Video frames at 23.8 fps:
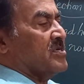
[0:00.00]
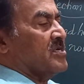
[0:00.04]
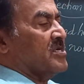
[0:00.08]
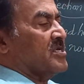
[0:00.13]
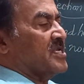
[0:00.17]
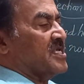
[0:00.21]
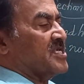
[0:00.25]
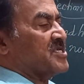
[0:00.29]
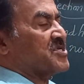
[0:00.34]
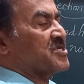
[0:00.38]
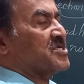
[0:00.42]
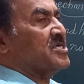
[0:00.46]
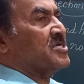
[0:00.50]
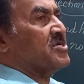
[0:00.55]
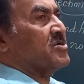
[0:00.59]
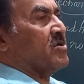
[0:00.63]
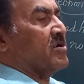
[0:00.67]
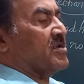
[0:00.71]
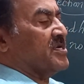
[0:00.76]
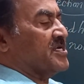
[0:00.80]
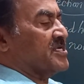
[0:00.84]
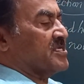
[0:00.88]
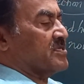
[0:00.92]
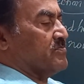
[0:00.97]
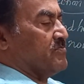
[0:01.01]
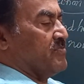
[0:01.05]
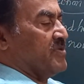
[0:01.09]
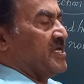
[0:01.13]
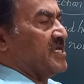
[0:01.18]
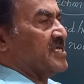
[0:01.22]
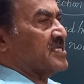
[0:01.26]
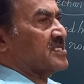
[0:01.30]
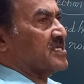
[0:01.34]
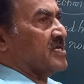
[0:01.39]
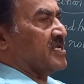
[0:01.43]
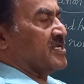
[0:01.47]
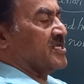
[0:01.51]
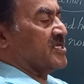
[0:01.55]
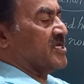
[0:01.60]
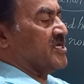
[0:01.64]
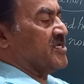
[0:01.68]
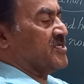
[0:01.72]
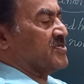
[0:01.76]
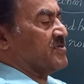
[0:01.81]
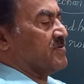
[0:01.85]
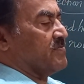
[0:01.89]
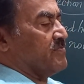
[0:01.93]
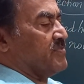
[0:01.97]
resting on its base on
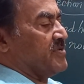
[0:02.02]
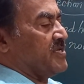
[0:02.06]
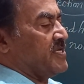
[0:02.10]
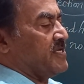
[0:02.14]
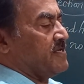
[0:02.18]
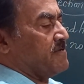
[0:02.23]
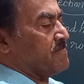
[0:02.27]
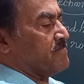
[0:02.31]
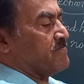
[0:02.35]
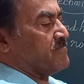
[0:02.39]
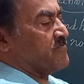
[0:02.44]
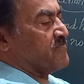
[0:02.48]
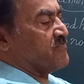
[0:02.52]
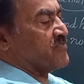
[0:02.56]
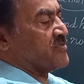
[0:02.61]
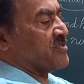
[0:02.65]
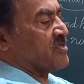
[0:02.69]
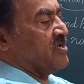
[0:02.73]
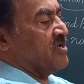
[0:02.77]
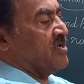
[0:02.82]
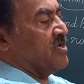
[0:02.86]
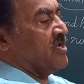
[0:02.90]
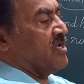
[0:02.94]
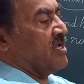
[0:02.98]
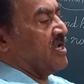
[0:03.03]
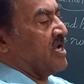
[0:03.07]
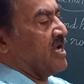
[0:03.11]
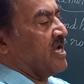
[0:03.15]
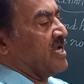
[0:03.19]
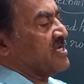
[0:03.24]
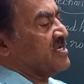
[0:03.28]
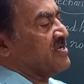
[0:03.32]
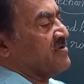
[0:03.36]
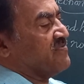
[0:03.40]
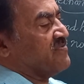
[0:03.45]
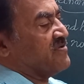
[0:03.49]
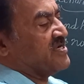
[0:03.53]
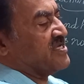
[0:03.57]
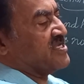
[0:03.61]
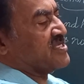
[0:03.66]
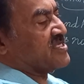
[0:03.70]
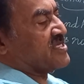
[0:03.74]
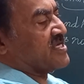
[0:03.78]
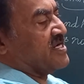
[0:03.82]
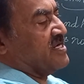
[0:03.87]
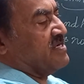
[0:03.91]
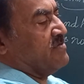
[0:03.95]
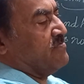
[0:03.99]
HP, and if it
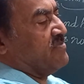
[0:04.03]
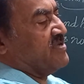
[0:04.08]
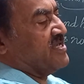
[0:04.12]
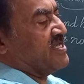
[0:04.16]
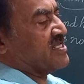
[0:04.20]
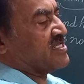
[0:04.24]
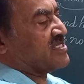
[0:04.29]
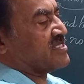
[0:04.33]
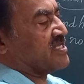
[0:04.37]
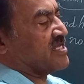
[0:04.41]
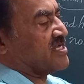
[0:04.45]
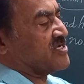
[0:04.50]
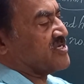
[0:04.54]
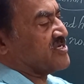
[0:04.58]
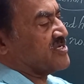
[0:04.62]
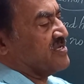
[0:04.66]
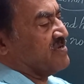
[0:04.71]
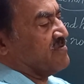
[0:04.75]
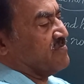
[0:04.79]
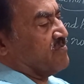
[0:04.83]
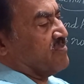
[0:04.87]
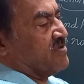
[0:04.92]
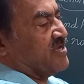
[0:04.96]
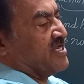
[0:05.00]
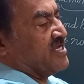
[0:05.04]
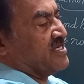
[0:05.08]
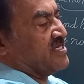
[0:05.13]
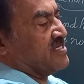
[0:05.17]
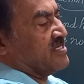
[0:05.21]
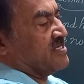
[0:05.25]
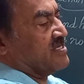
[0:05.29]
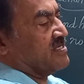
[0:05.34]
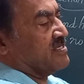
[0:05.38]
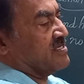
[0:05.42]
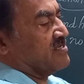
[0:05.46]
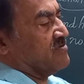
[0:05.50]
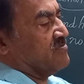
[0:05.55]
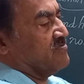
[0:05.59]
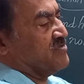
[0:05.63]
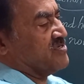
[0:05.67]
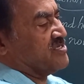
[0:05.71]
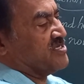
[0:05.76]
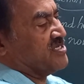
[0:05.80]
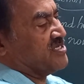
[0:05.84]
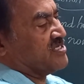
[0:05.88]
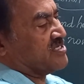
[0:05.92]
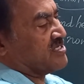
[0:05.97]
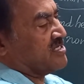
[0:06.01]
is cut by a section plane
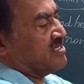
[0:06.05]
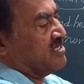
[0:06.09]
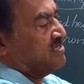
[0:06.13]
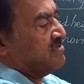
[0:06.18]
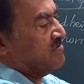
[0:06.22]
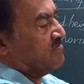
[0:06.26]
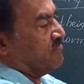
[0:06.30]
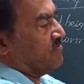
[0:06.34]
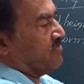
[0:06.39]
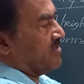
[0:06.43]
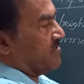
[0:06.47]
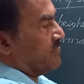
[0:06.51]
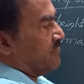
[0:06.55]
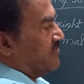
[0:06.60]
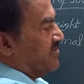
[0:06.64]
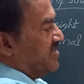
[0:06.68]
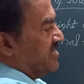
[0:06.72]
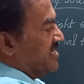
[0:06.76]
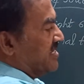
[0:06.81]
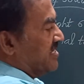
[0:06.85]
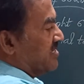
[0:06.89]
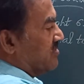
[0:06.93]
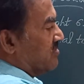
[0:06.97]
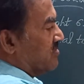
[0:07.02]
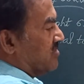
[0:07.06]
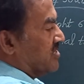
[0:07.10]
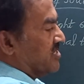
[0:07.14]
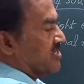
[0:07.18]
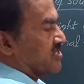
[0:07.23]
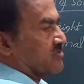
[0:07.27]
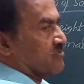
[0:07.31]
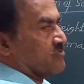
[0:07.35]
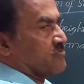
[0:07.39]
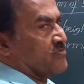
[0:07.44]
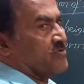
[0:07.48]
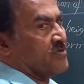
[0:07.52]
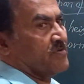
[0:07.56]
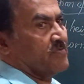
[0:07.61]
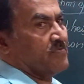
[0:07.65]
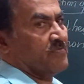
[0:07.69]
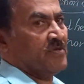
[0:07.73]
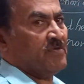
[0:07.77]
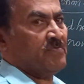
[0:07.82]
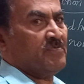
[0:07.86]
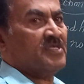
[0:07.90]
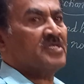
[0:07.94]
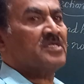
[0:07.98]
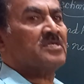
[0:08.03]
which is perpendicular to
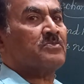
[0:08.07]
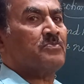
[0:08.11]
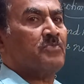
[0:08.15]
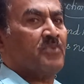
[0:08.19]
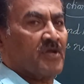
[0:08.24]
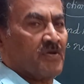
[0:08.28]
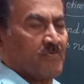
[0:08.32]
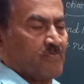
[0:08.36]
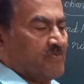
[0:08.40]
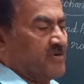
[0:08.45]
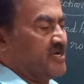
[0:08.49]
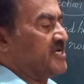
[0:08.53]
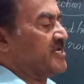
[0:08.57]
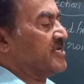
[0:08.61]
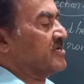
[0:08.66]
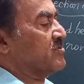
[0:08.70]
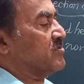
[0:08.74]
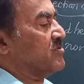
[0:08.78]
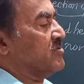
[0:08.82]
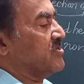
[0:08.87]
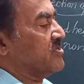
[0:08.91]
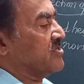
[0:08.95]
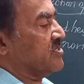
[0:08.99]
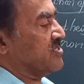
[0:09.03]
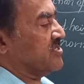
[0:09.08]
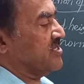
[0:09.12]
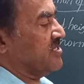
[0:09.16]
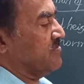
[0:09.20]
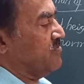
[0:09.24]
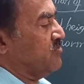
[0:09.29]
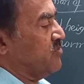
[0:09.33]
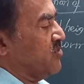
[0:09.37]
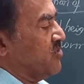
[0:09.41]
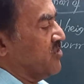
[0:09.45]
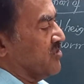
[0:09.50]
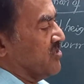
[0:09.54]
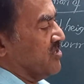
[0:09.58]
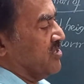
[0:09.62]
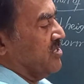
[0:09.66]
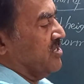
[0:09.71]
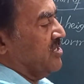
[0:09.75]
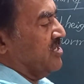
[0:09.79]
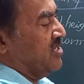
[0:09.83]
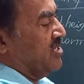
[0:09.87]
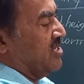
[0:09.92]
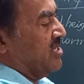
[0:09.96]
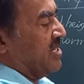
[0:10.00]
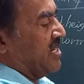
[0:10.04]
VP, means perpendicular to the board
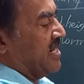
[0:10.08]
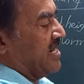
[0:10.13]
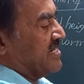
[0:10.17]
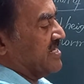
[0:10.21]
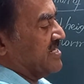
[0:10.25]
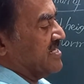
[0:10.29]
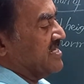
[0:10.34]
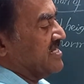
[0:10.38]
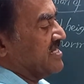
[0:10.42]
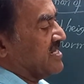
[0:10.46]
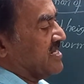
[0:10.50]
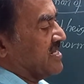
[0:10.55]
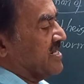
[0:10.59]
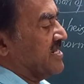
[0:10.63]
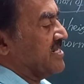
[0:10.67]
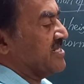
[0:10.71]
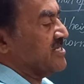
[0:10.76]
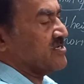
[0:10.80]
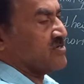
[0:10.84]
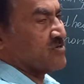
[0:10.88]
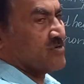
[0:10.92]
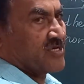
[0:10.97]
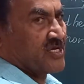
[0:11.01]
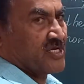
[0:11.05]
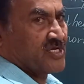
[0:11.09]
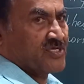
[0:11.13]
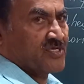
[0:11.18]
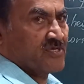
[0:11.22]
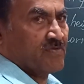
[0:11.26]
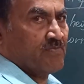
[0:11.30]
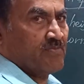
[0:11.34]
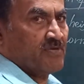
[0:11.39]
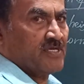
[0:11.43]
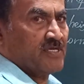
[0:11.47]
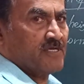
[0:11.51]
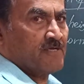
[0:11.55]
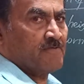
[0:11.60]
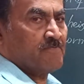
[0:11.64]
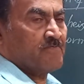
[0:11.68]
and inclined to HP,